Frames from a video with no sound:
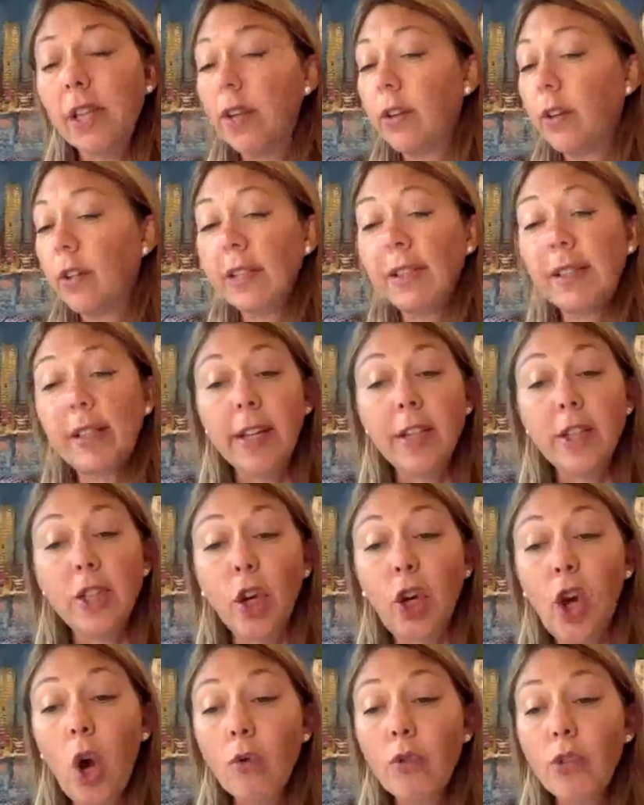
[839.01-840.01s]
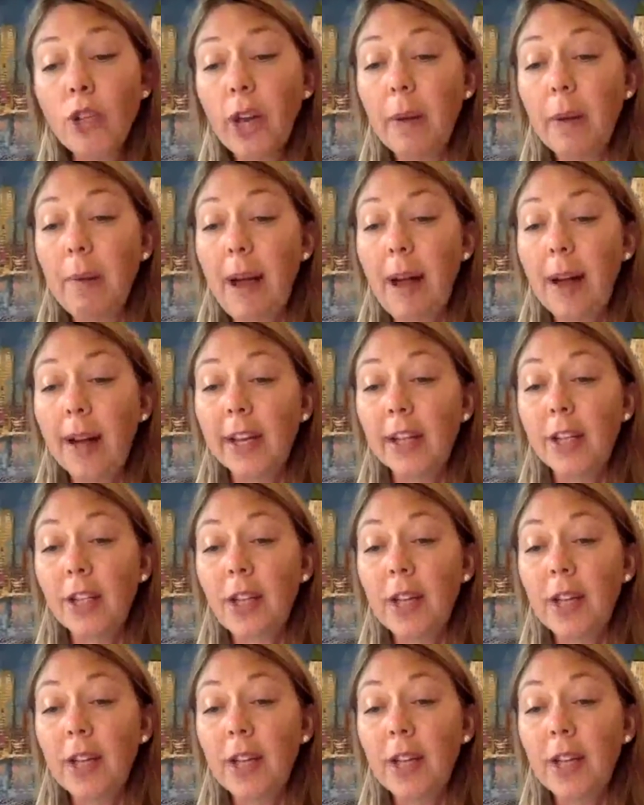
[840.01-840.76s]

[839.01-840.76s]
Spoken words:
Let's say it's your coaching package,